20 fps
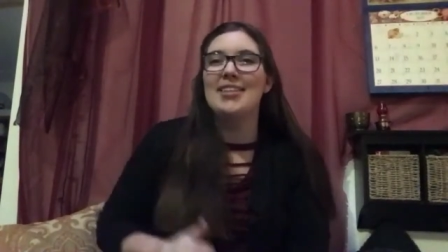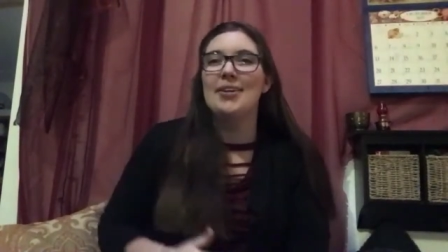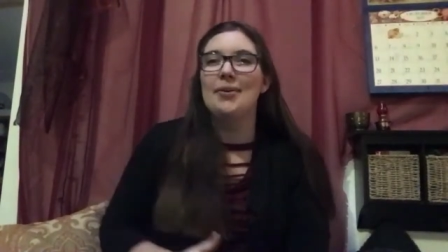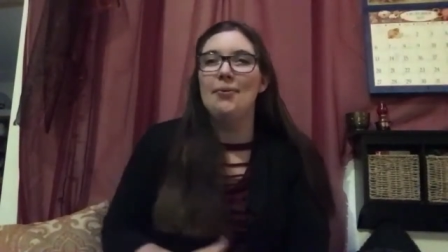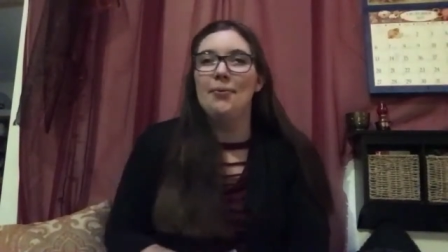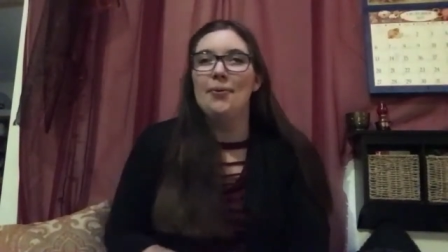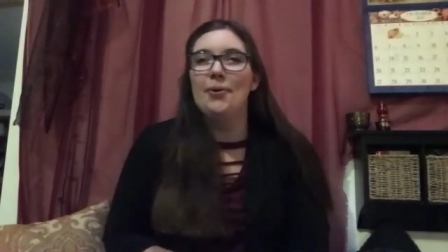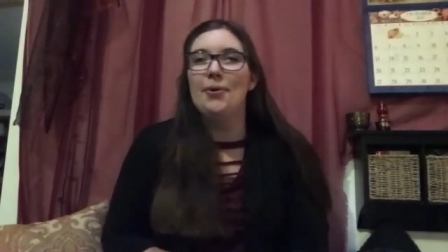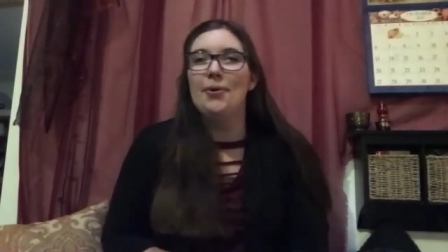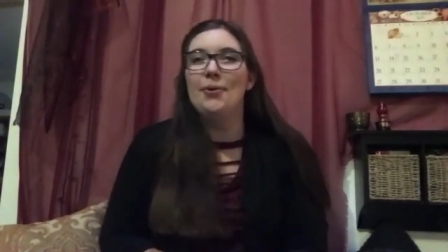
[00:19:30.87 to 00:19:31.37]
their
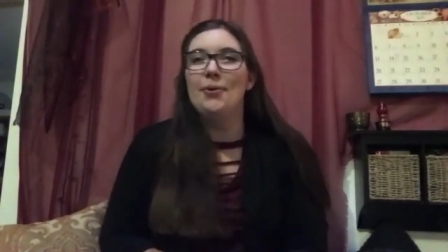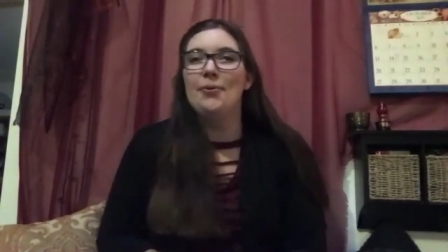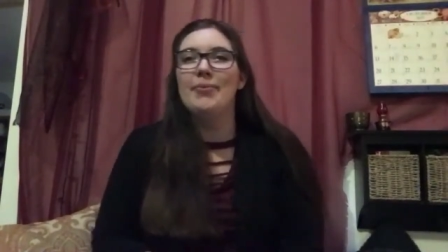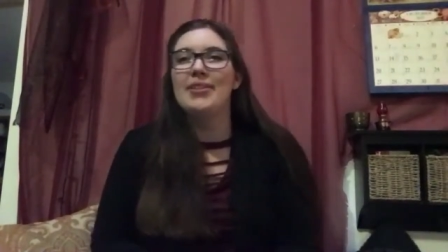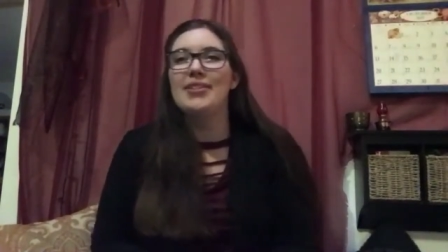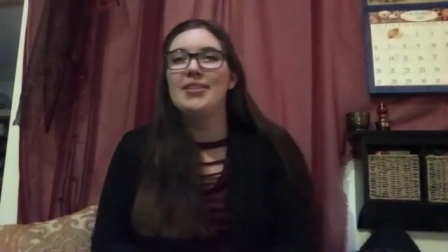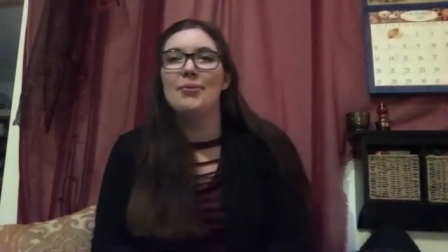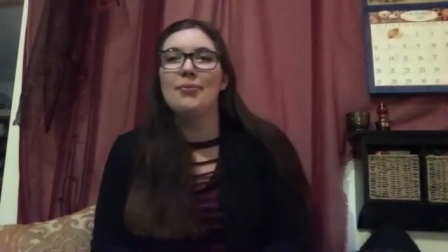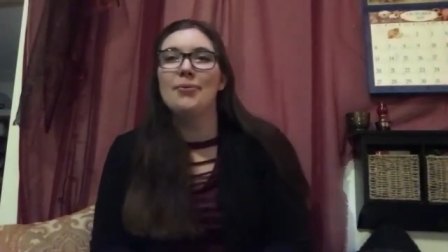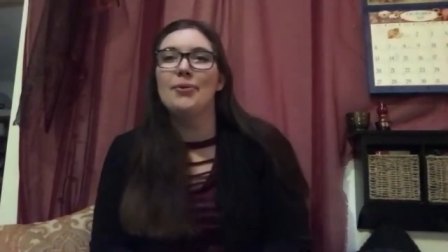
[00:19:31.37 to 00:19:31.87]
room
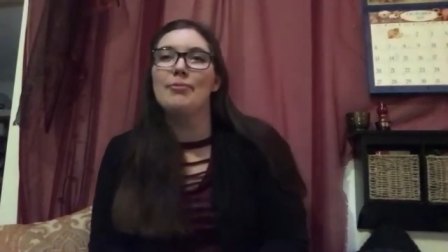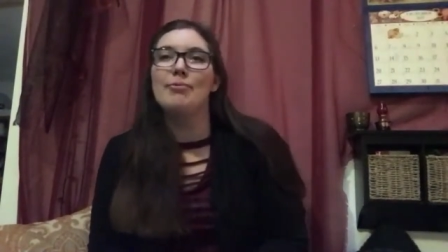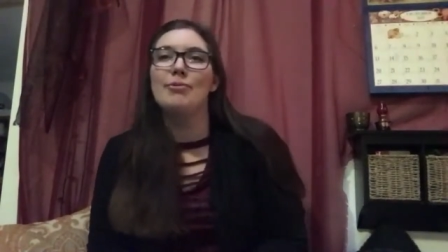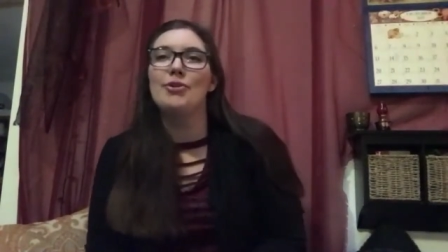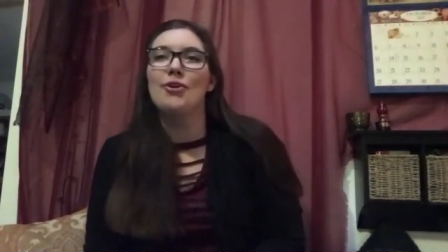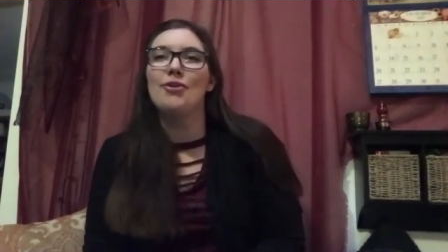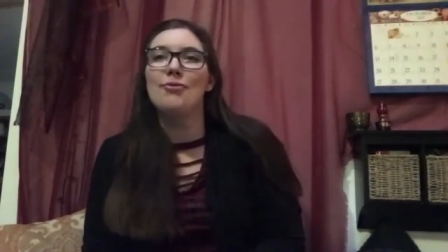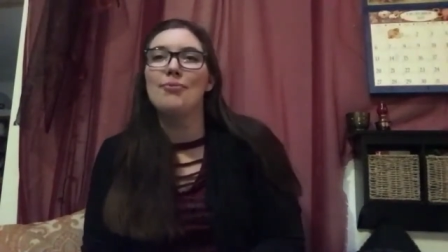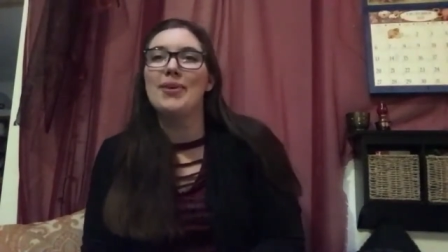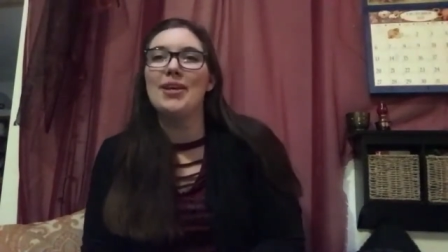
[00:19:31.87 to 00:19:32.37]
because their room
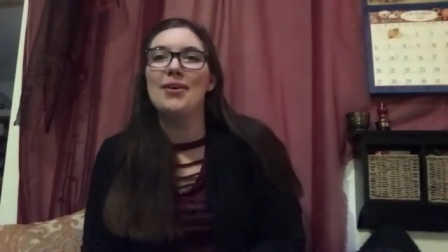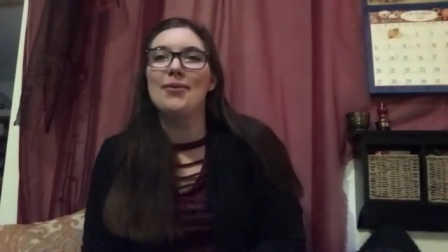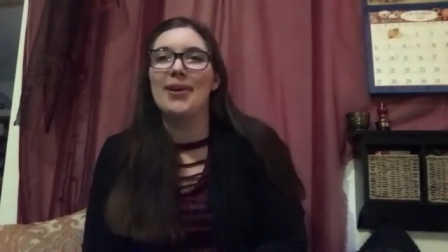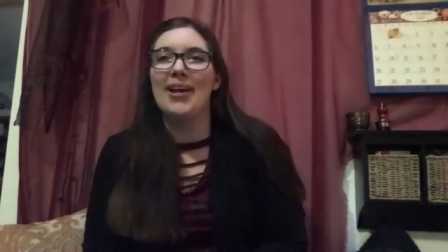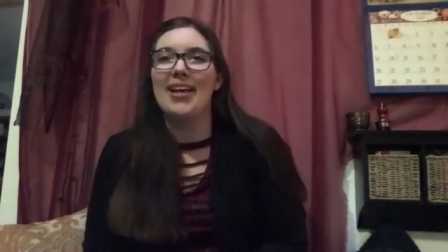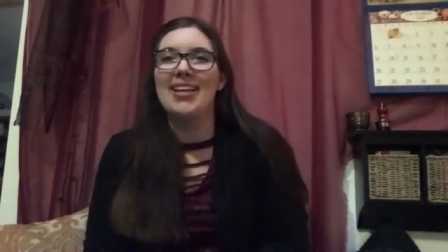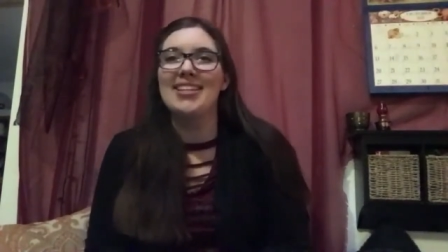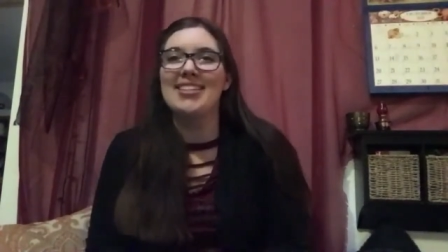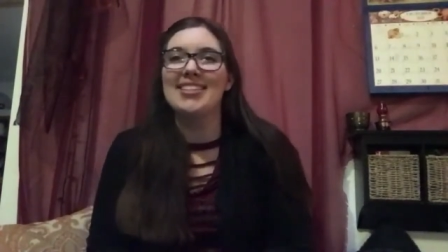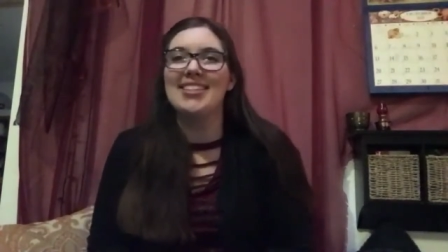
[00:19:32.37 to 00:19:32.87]
drove me
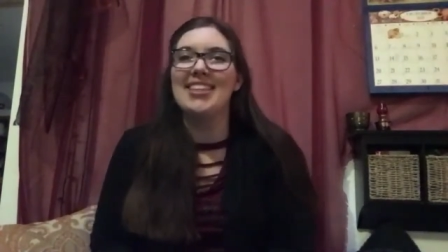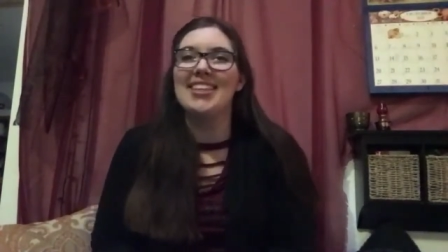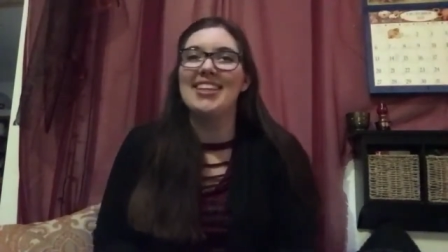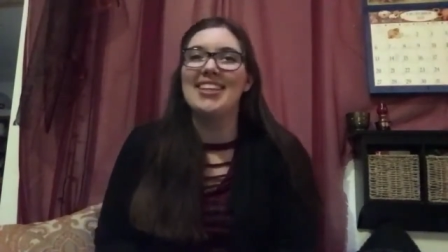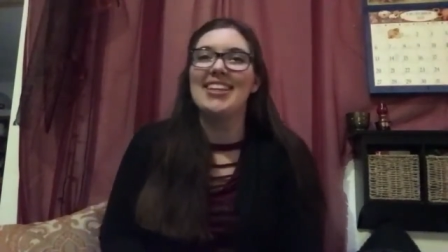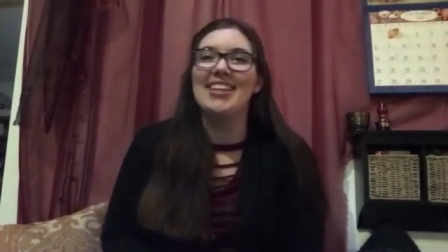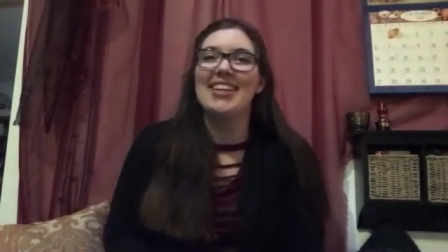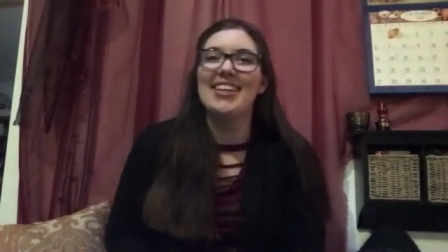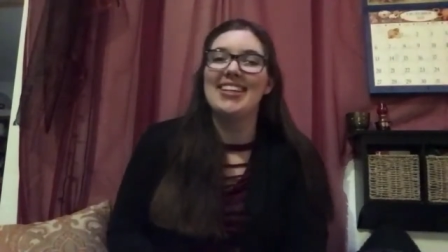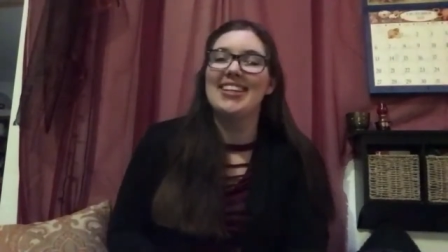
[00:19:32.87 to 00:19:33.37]
crazy.
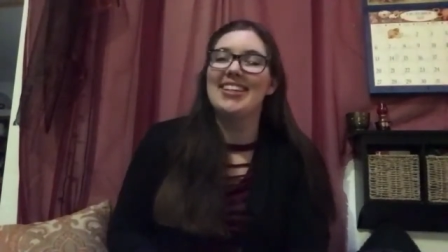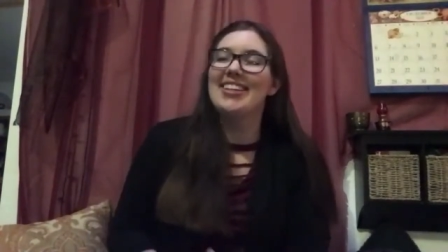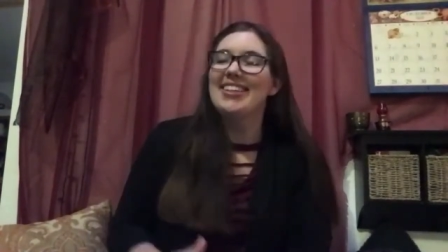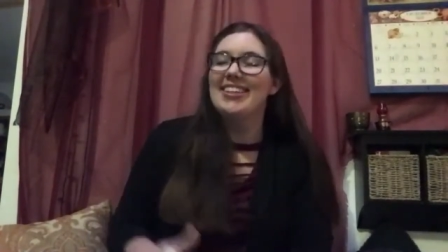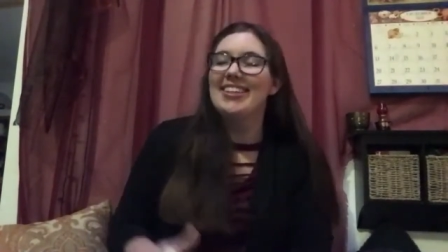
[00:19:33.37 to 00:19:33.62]
And,